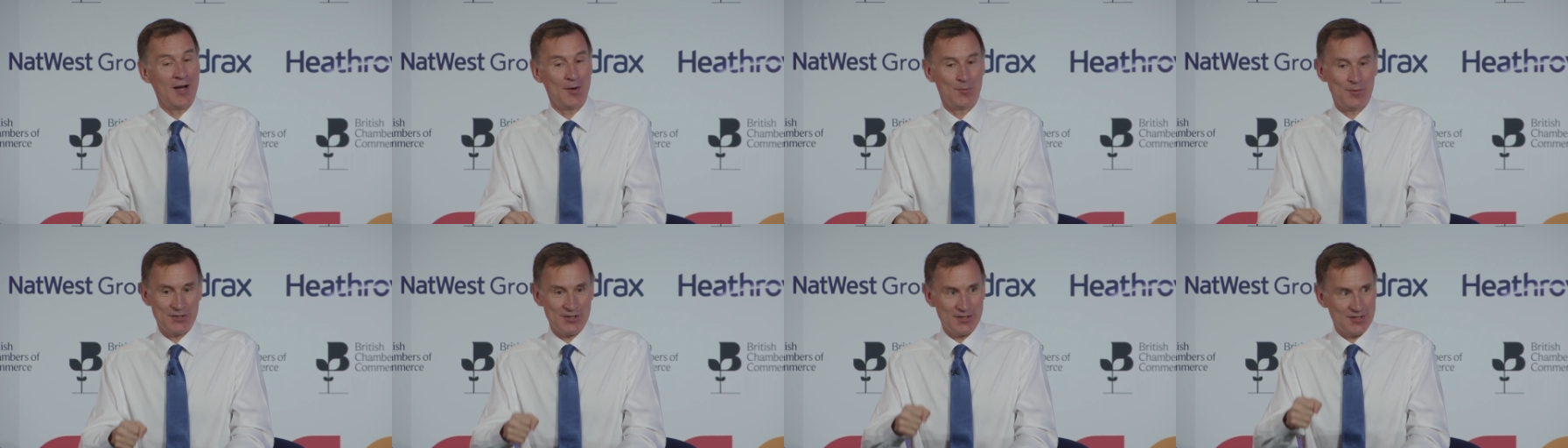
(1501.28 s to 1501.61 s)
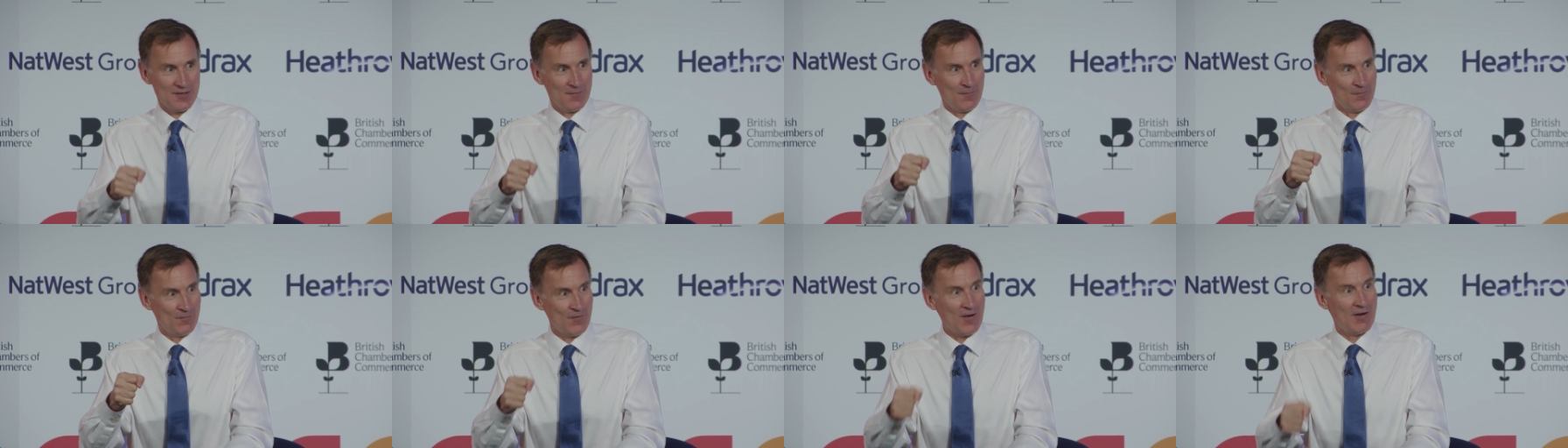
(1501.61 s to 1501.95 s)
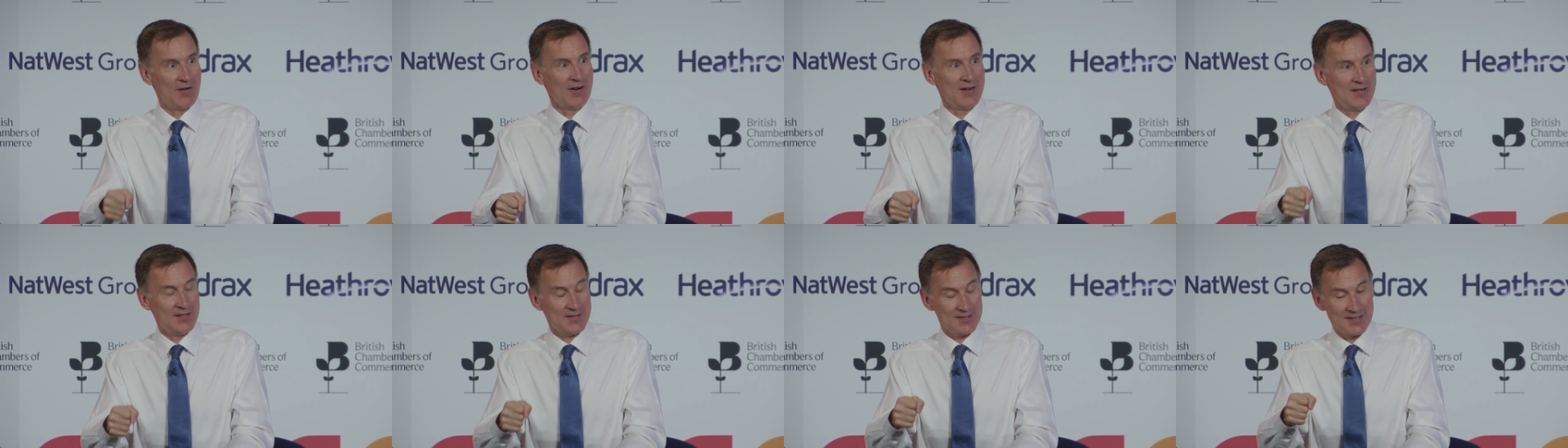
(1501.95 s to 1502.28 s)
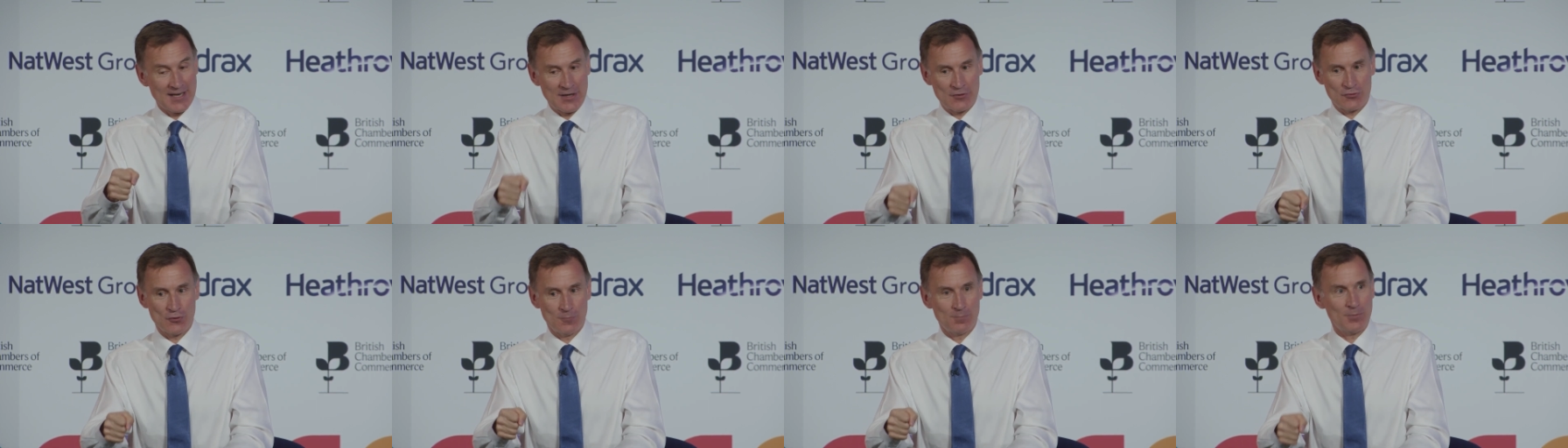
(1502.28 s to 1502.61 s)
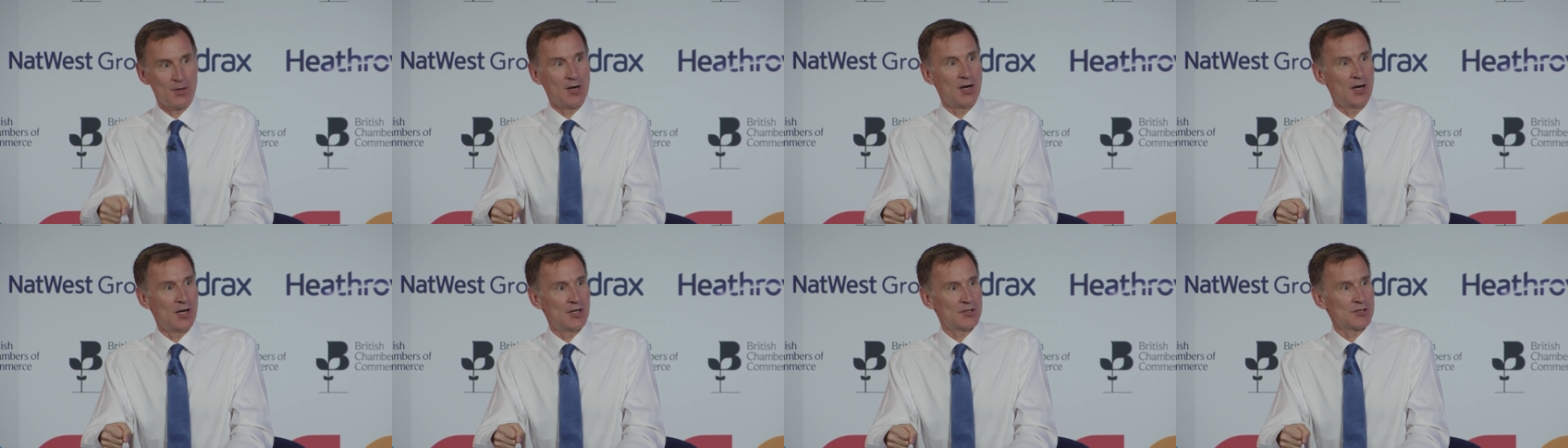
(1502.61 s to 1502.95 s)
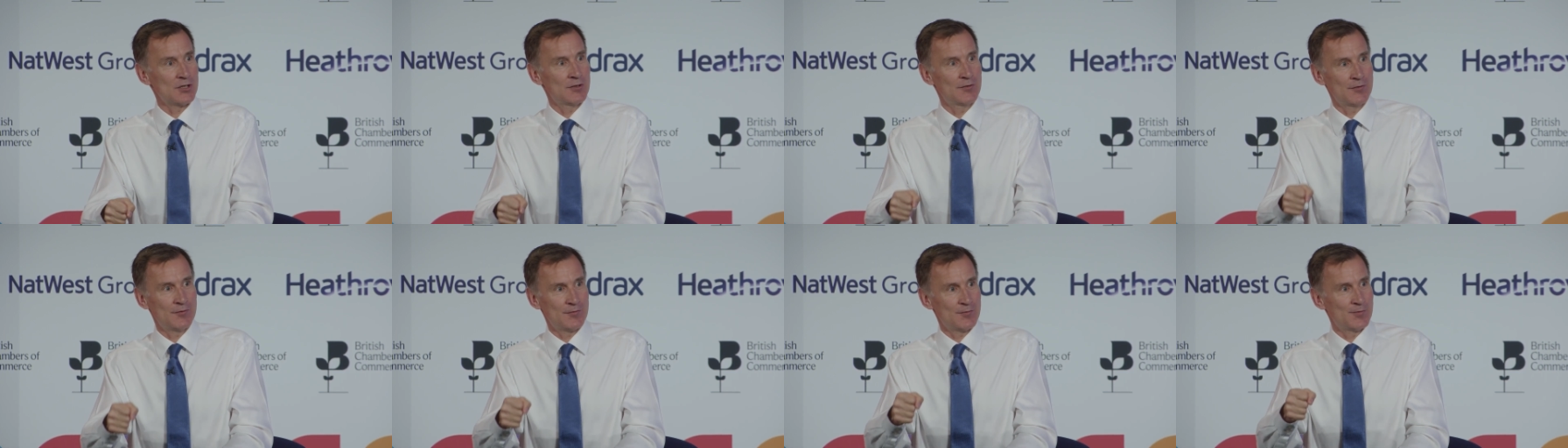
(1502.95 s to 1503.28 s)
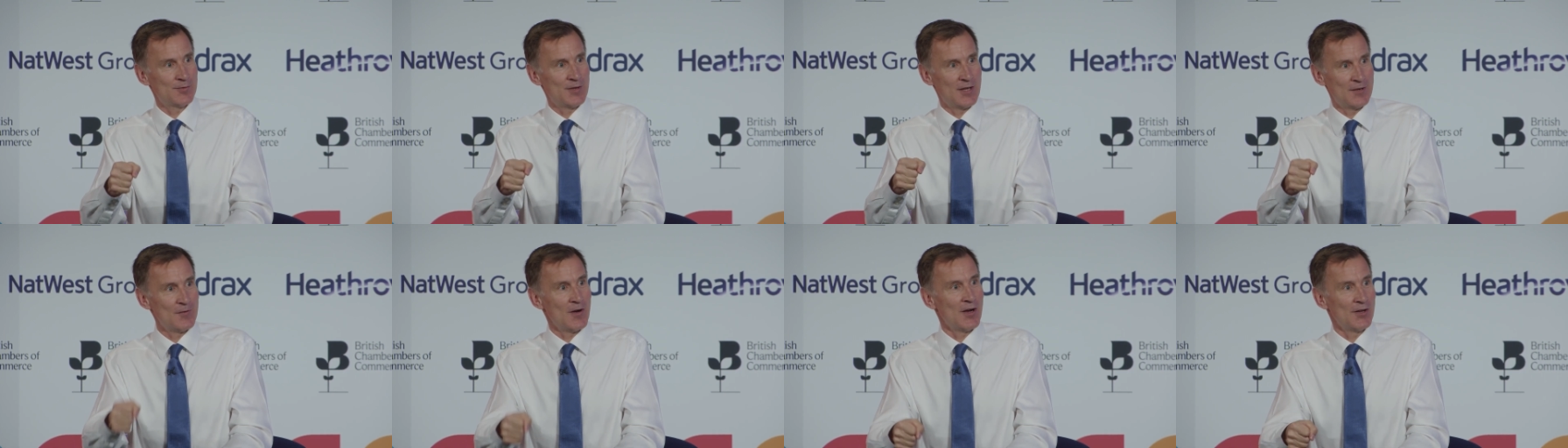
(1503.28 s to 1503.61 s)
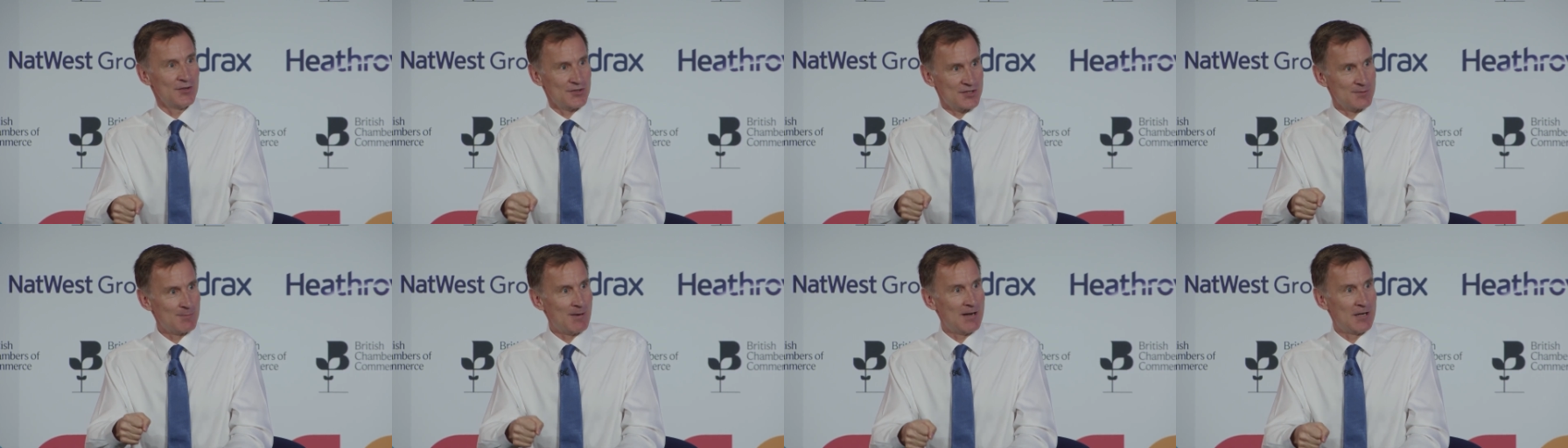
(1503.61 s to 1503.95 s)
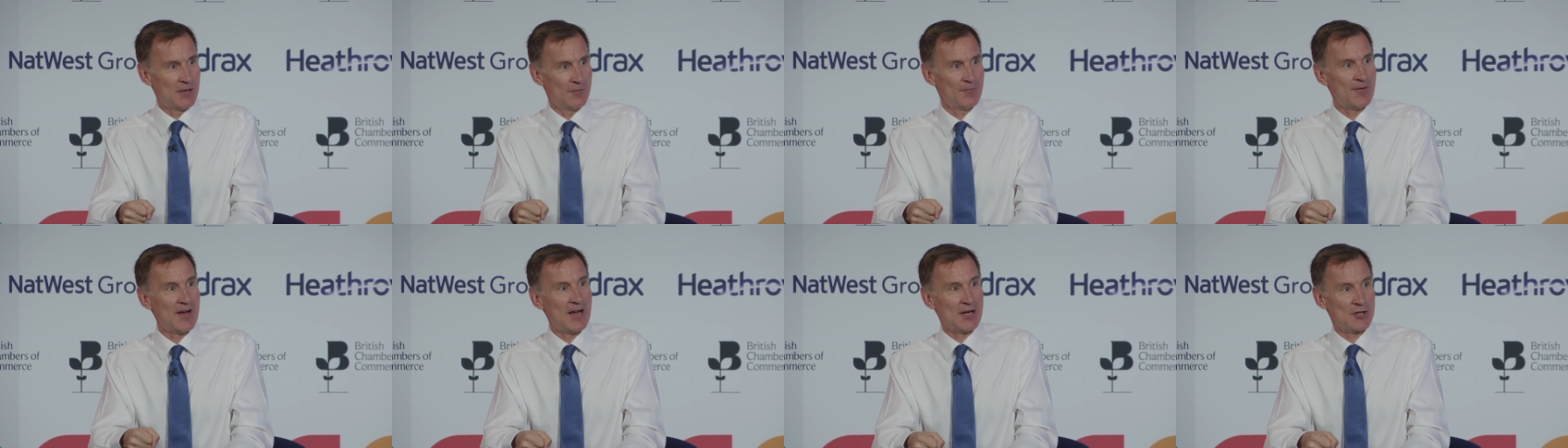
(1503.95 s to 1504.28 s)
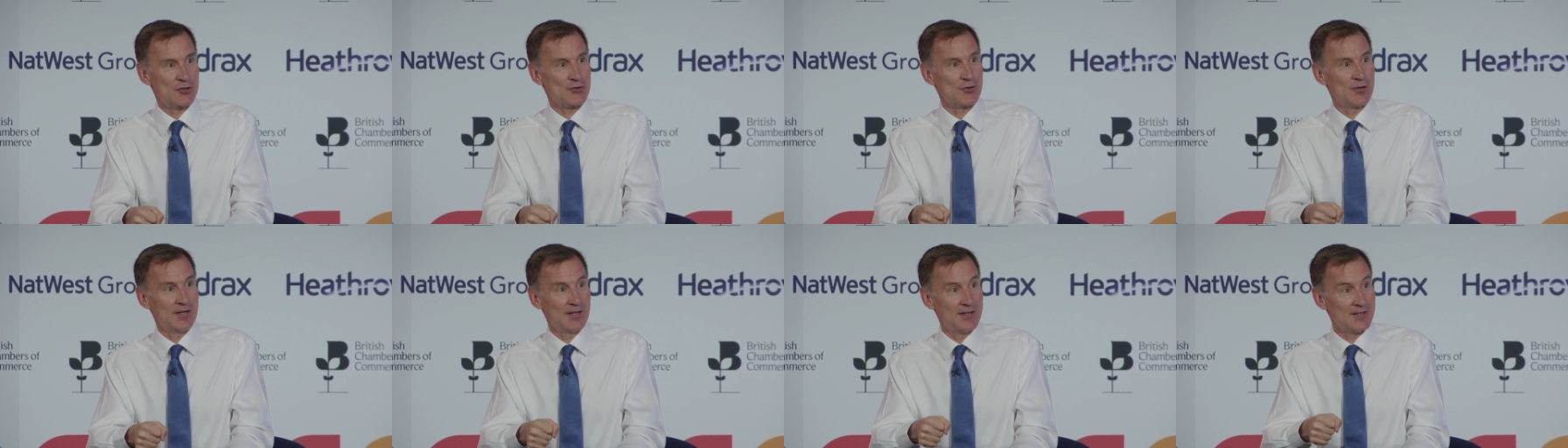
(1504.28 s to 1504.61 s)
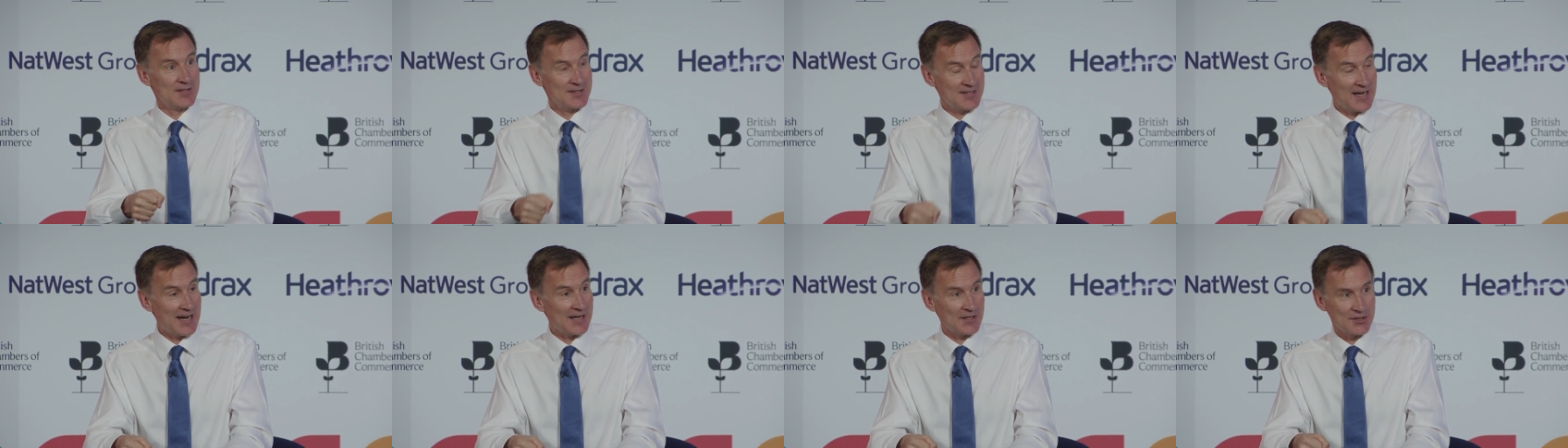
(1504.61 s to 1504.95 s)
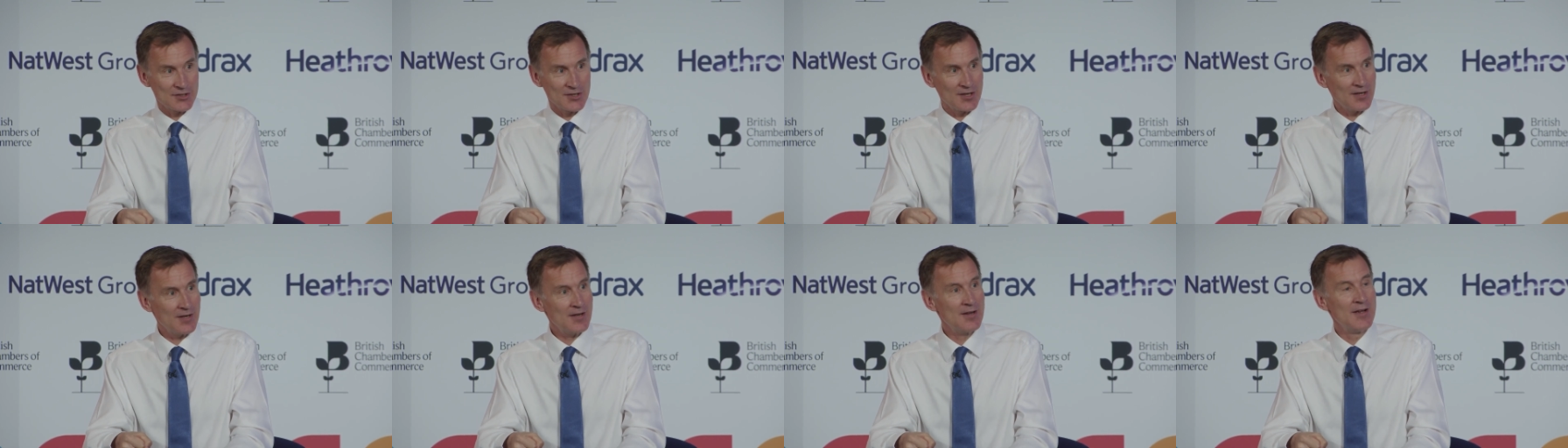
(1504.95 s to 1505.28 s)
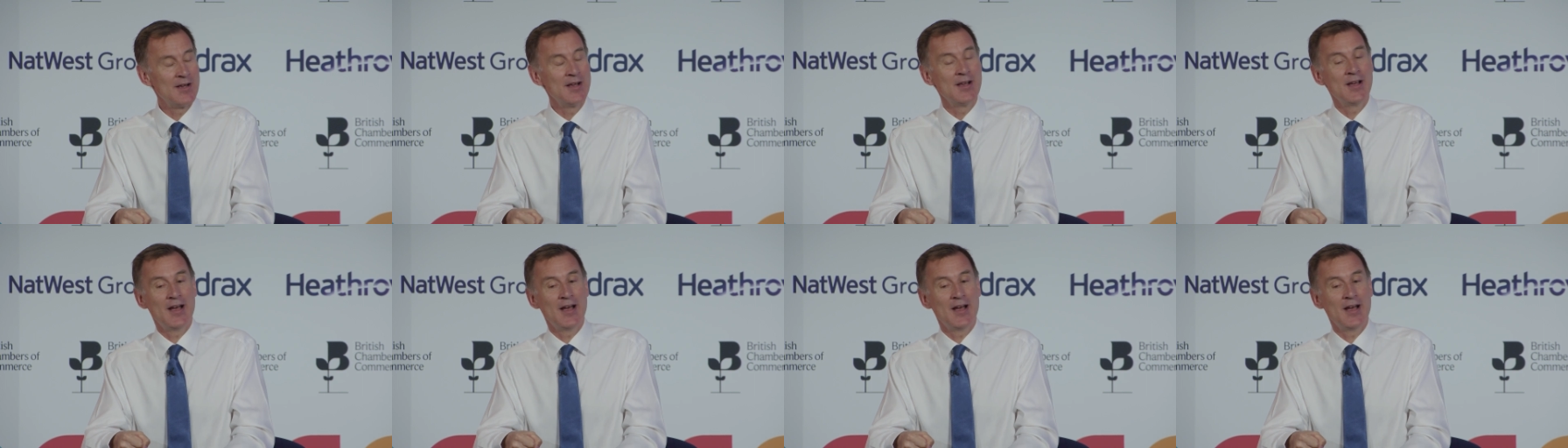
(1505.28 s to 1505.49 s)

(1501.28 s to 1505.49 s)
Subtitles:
which is a very central part of the advanced manufacturing sector.